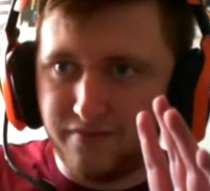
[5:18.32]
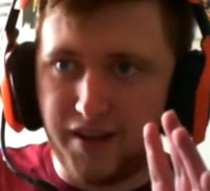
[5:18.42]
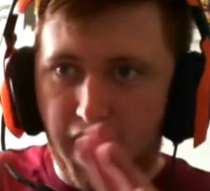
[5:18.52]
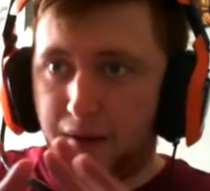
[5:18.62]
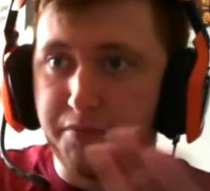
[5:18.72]

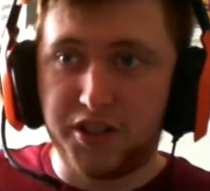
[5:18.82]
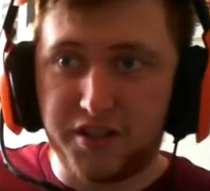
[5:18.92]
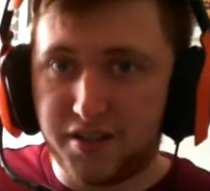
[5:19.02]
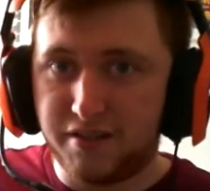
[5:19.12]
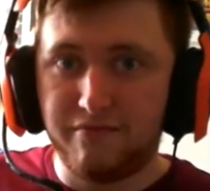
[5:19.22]
I'm
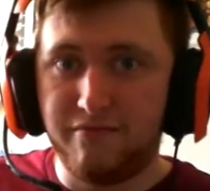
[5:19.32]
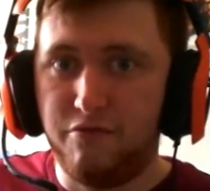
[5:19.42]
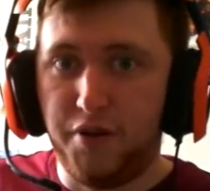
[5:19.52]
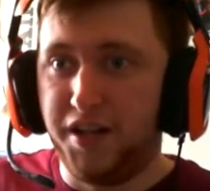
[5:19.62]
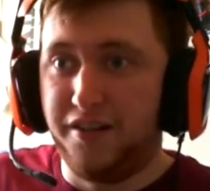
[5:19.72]
just
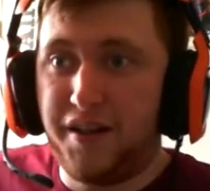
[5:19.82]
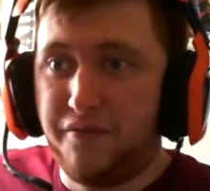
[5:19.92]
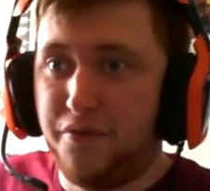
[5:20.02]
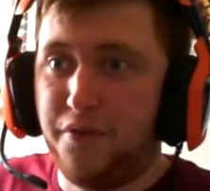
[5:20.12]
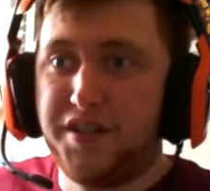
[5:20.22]
really
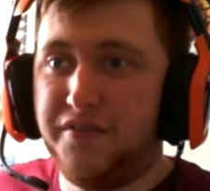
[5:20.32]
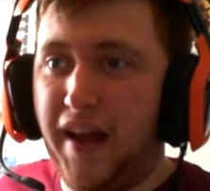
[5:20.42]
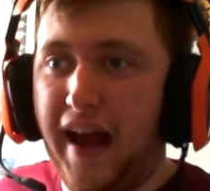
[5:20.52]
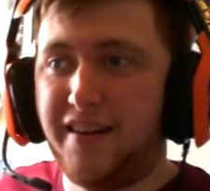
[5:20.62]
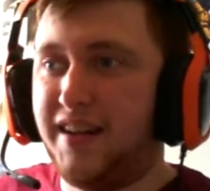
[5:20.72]
looking forward to
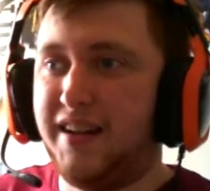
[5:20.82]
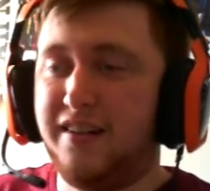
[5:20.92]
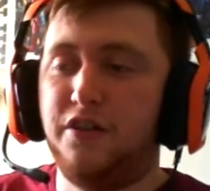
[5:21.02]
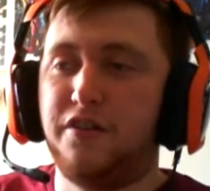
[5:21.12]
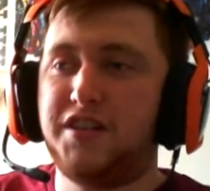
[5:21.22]
that. It
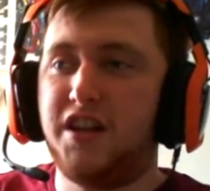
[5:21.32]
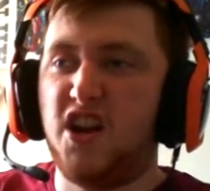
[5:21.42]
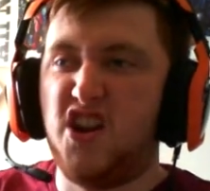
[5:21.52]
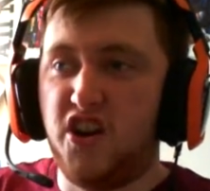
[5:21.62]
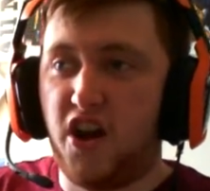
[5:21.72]
looks
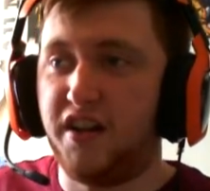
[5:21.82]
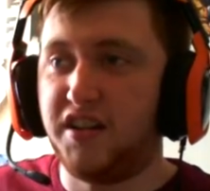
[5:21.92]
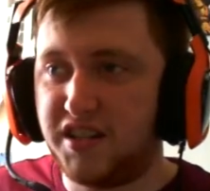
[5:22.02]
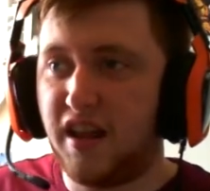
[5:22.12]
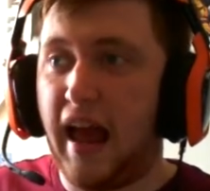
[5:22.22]

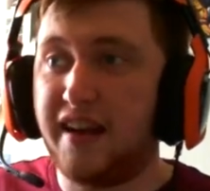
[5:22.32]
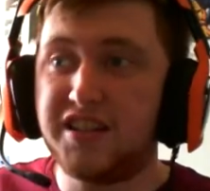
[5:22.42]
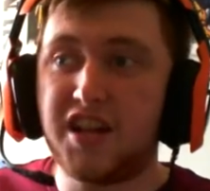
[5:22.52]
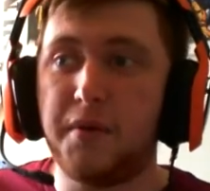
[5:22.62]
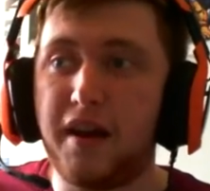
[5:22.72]
nice, and it's
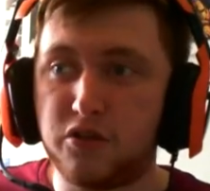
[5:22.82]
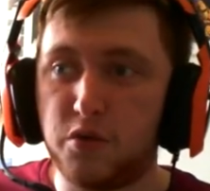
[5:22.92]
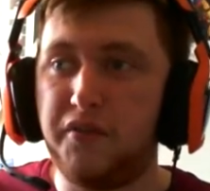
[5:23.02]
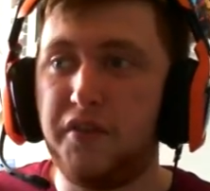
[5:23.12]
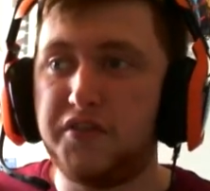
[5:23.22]
coming out
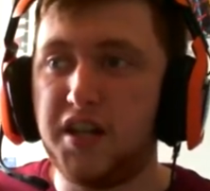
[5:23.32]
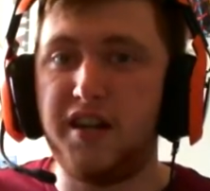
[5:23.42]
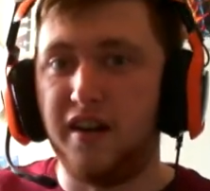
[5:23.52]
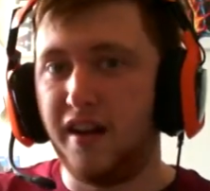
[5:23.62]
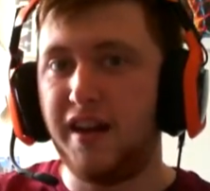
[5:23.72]

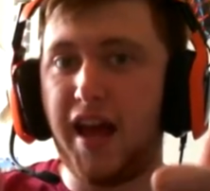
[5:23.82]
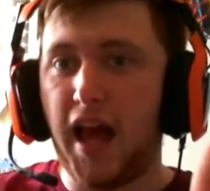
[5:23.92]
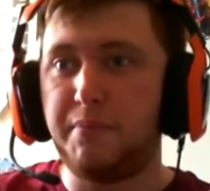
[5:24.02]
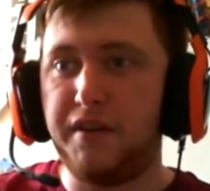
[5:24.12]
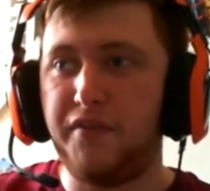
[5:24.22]
2015.
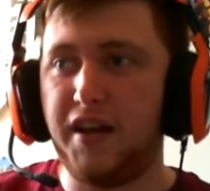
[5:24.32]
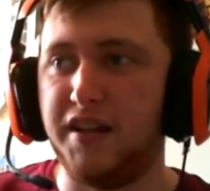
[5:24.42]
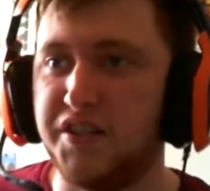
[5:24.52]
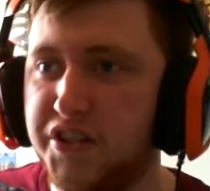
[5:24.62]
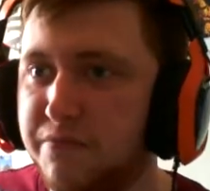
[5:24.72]
Happy
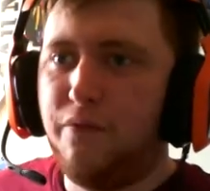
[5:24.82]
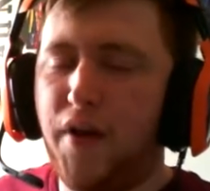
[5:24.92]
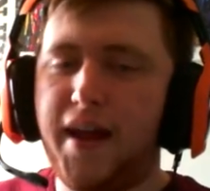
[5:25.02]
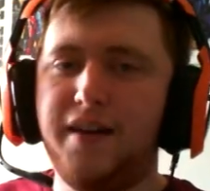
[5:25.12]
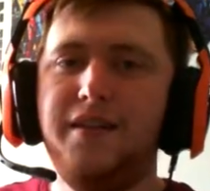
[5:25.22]
face.
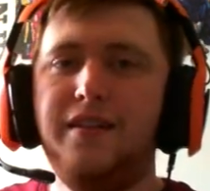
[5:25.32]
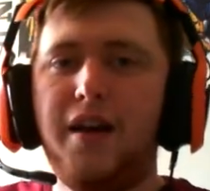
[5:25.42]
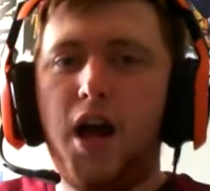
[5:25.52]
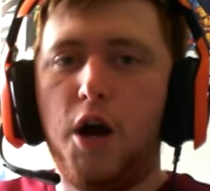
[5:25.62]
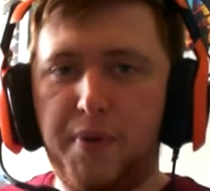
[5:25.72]
Then
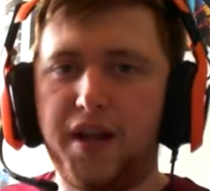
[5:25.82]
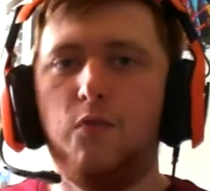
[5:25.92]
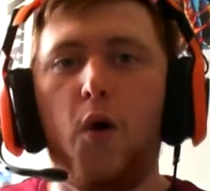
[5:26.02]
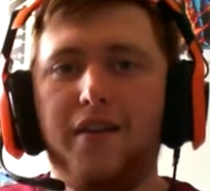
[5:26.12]
a big one.